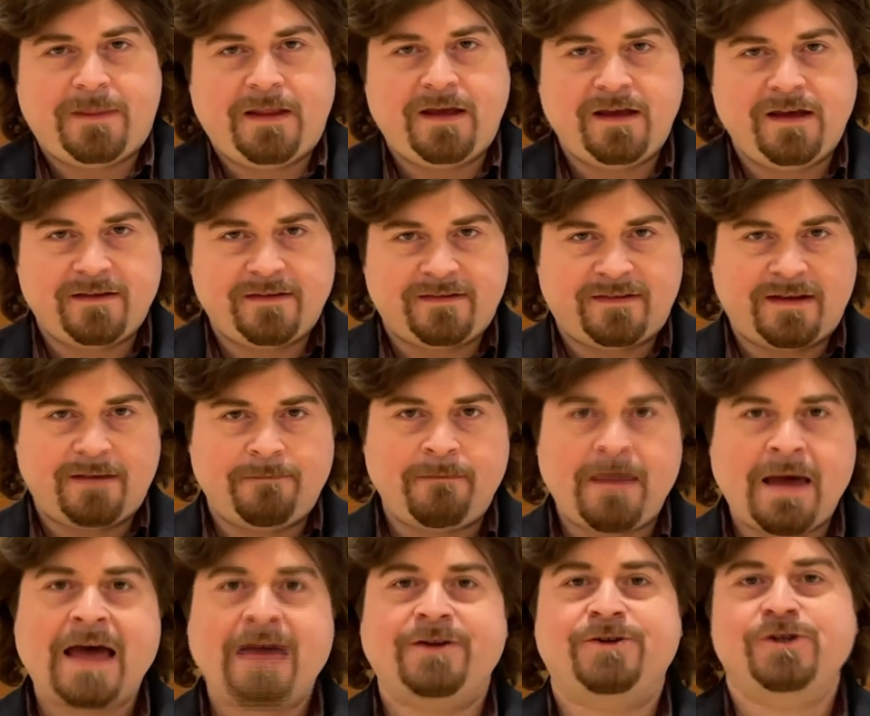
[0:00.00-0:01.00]
is
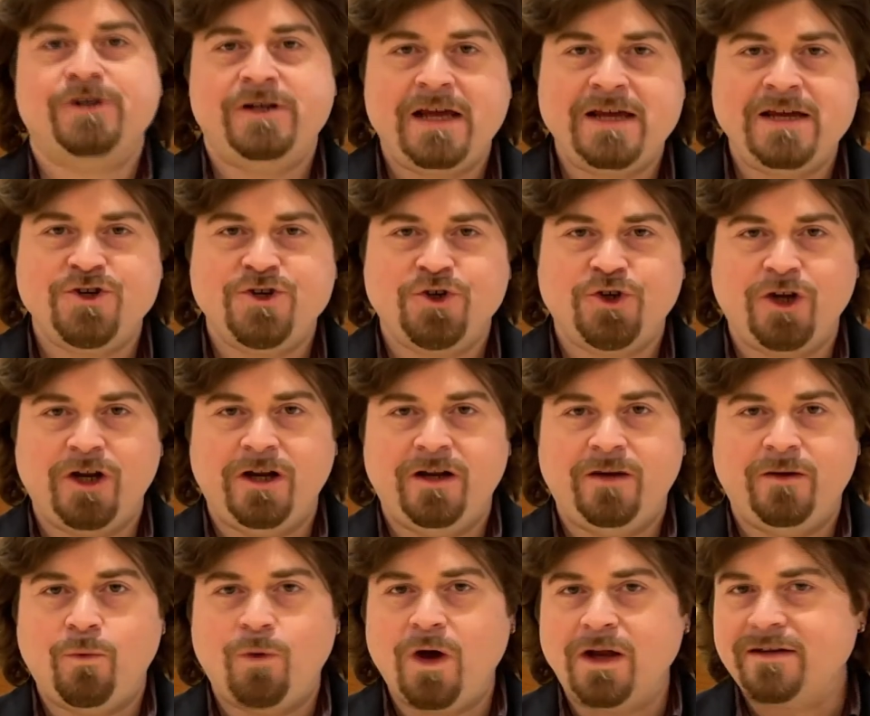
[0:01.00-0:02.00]
imagination.
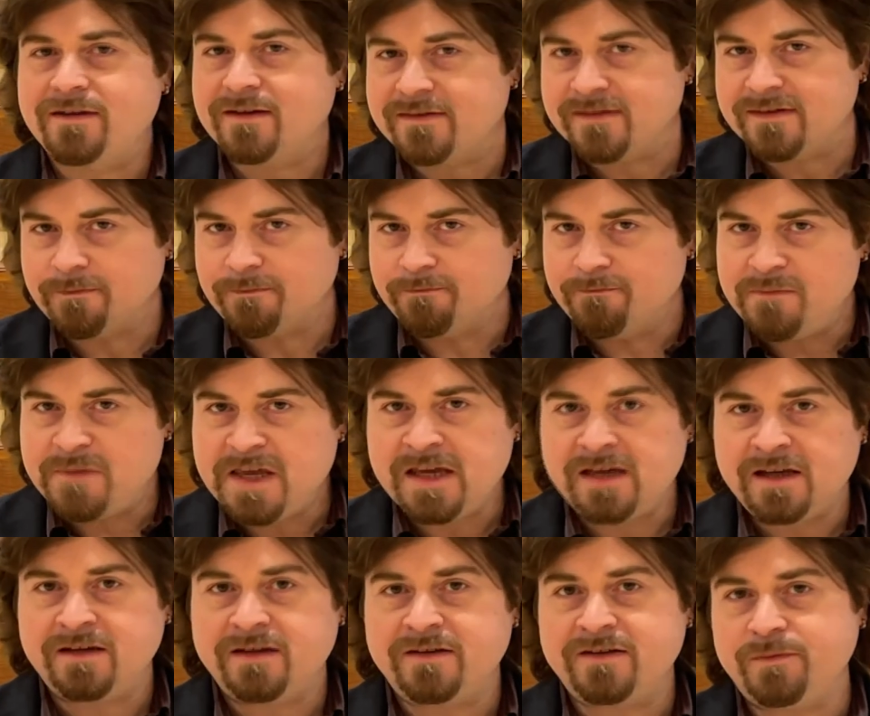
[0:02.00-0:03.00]
What does it mean to